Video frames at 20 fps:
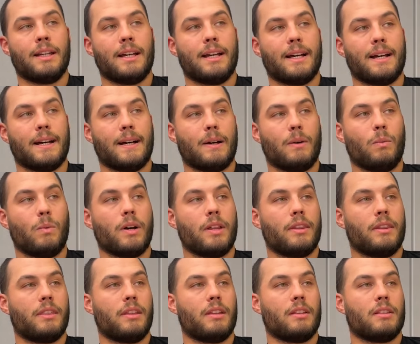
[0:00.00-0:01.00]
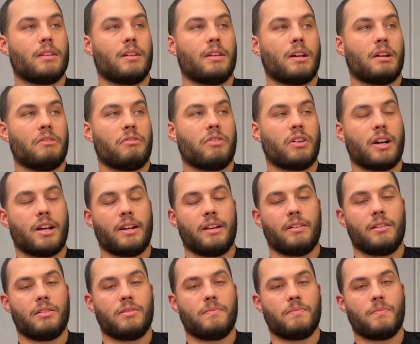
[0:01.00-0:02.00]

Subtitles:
One thing that I find,